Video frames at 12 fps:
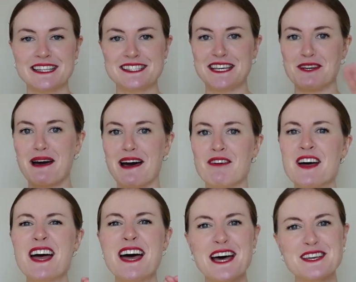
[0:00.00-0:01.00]
let's say you have
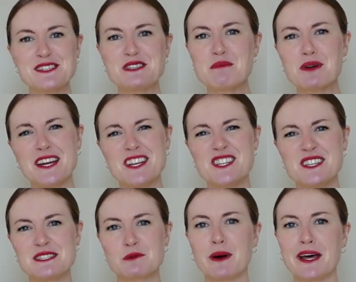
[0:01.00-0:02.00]
a super itchy
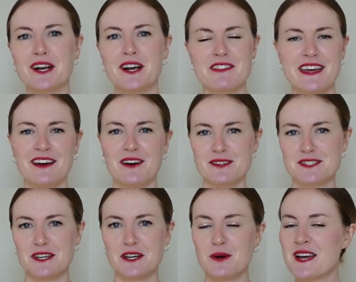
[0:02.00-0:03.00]
sweater that
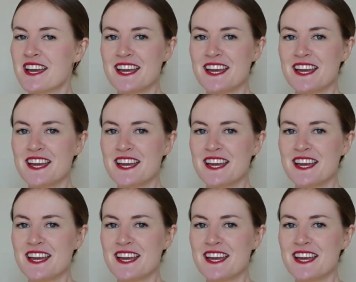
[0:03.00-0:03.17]
also